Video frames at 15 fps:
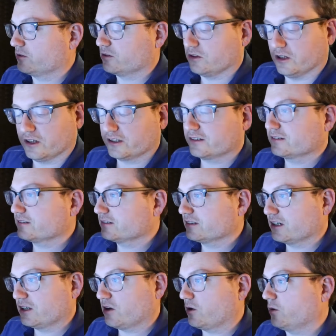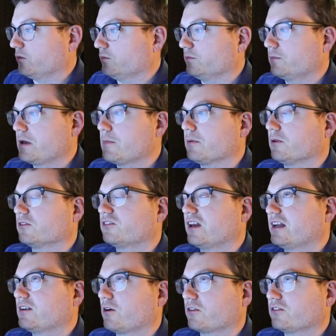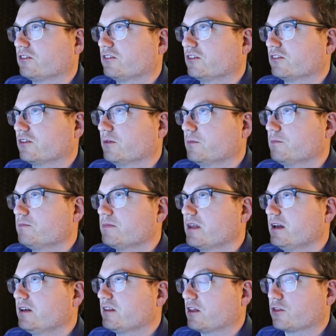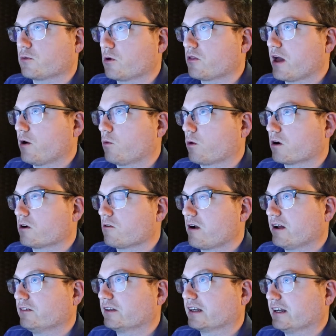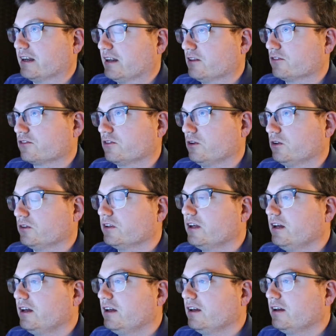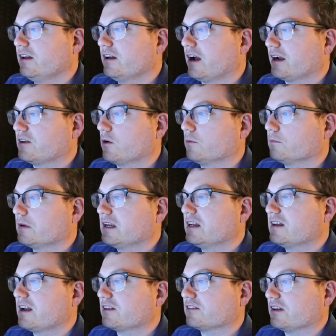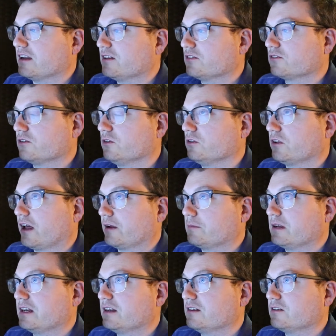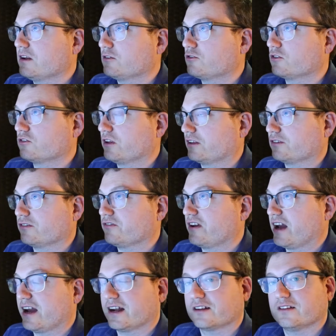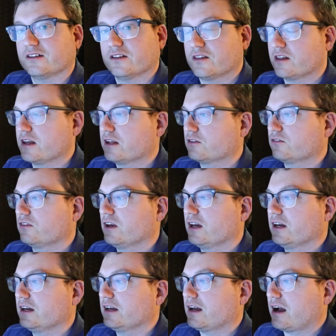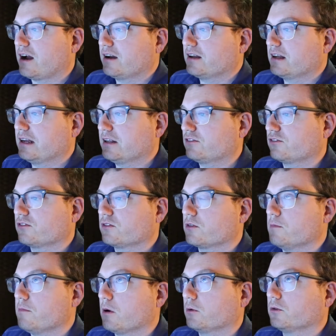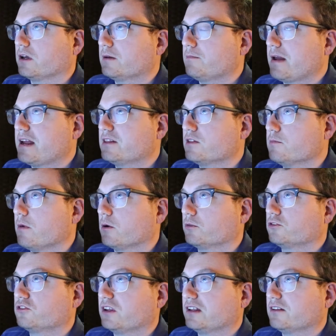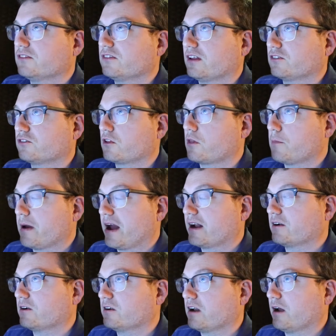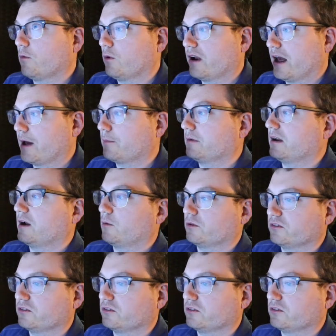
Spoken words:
Look, you know, people say narcissism, they throw that word around like an insult. I don't mean it as an insult. I mean it just as a fact. It made the most sense as to the pattern at what happened.